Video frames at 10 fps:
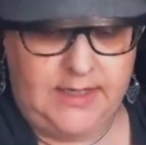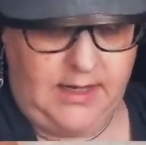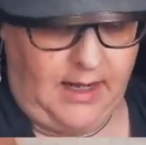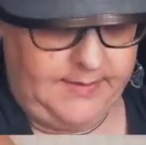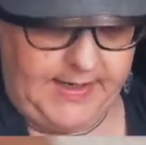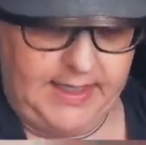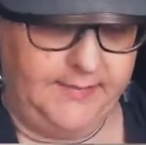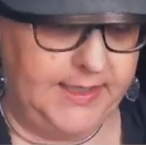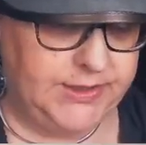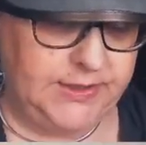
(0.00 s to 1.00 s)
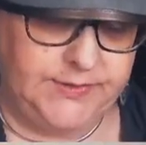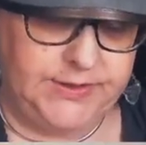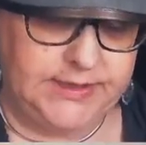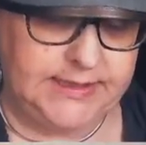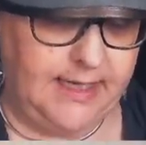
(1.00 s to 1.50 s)
kind about it, but she was
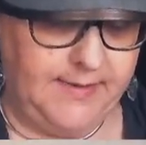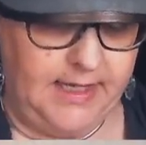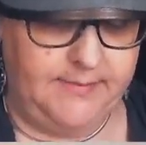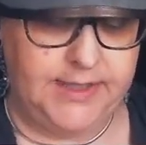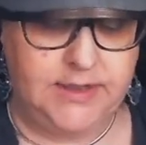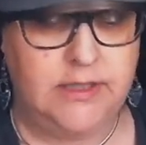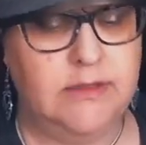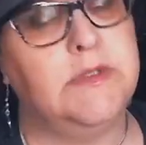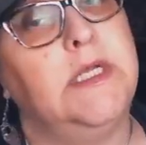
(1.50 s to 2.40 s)
just like, Mom, I don't